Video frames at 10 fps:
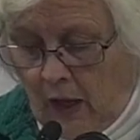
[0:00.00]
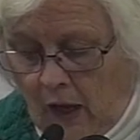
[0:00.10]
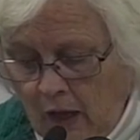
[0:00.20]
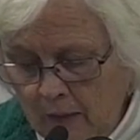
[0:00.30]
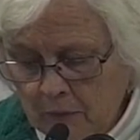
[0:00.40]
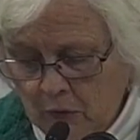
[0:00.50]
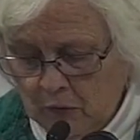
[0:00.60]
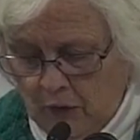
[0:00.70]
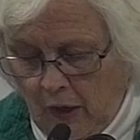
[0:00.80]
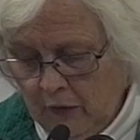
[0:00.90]
I'm no
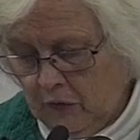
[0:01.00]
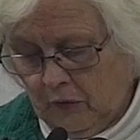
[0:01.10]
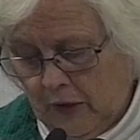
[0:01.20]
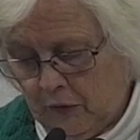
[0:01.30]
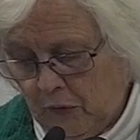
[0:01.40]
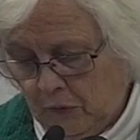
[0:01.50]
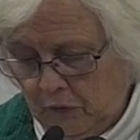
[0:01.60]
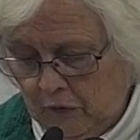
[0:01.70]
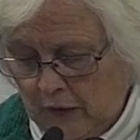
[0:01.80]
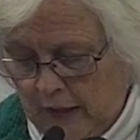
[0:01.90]
doctor, I told
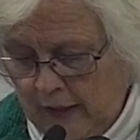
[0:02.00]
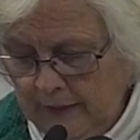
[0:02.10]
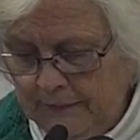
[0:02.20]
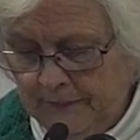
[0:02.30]
Sly.